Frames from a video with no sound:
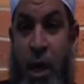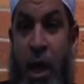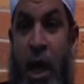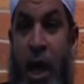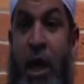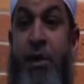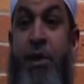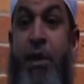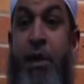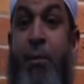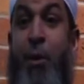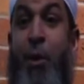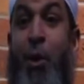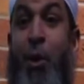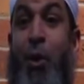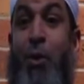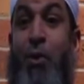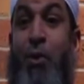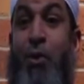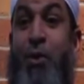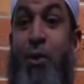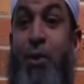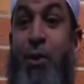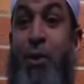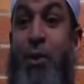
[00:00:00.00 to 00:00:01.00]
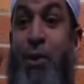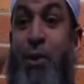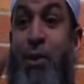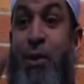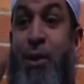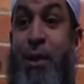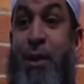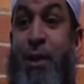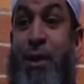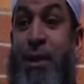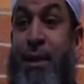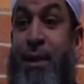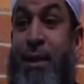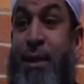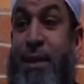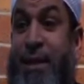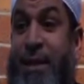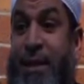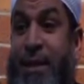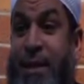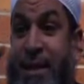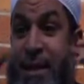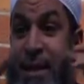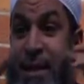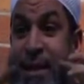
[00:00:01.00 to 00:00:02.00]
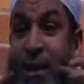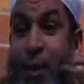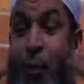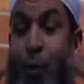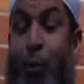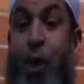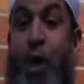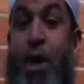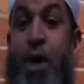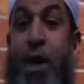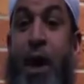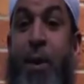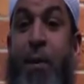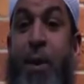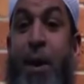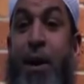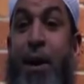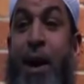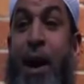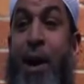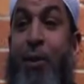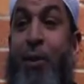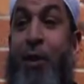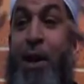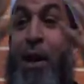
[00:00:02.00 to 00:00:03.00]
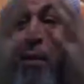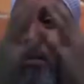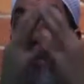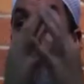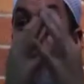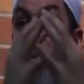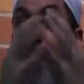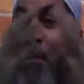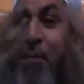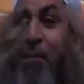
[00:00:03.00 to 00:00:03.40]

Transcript: and the birds will come around him.